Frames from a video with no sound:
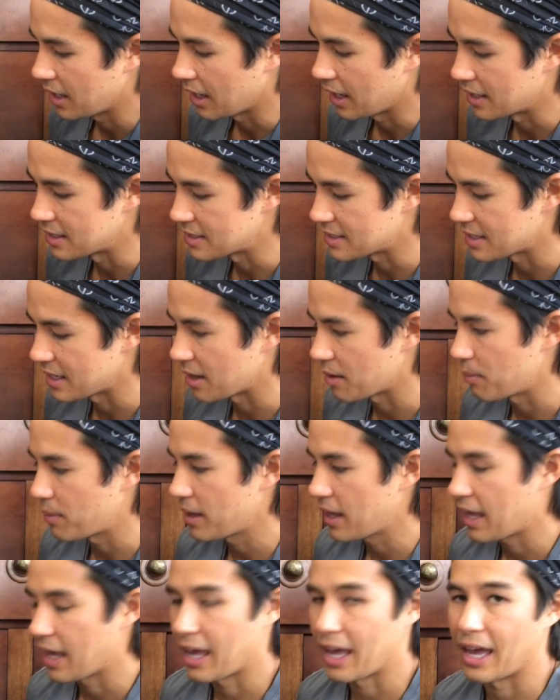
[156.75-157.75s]
unzip,
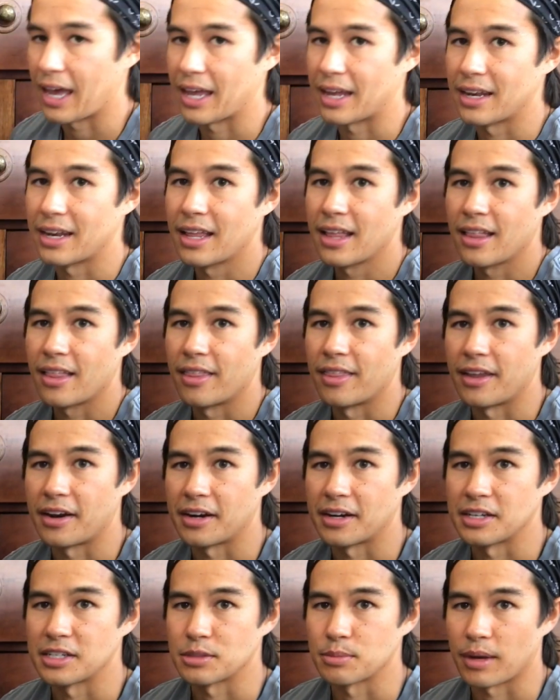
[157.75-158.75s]
and
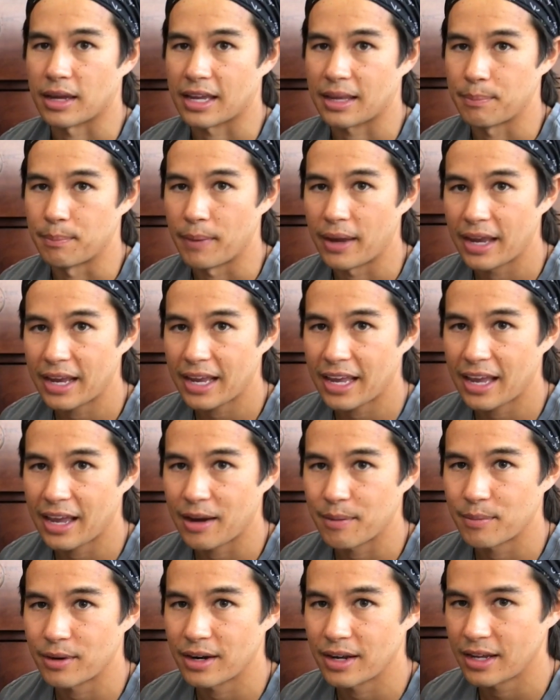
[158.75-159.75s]
there is my main
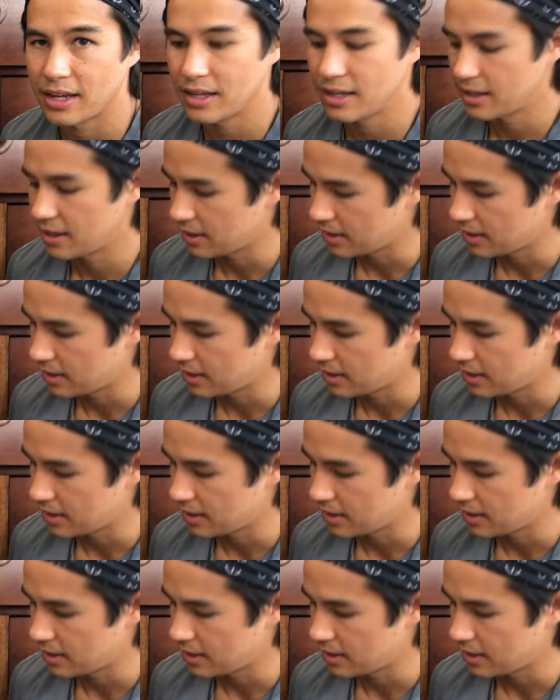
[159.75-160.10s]
camera,